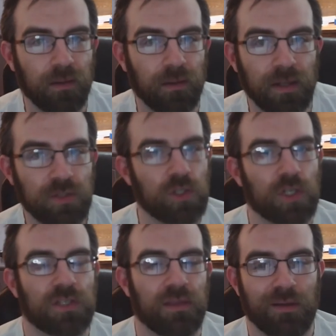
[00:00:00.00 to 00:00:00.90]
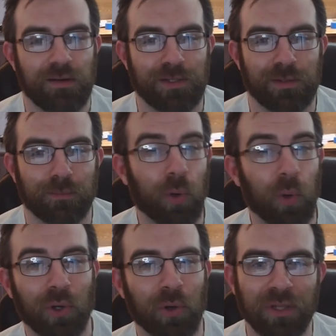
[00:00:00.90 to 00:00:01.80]
It's just that there's
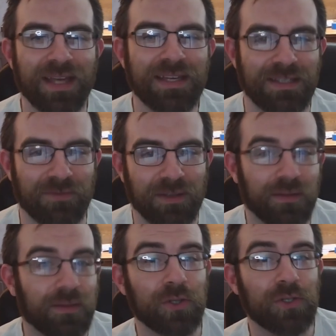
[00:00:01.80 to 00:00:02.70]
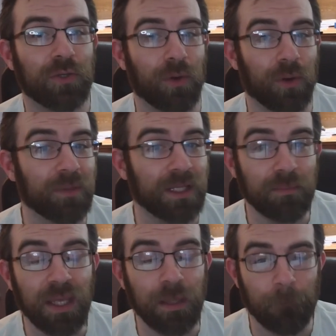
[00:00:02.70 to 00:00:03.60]
more or less of it than there should normally be.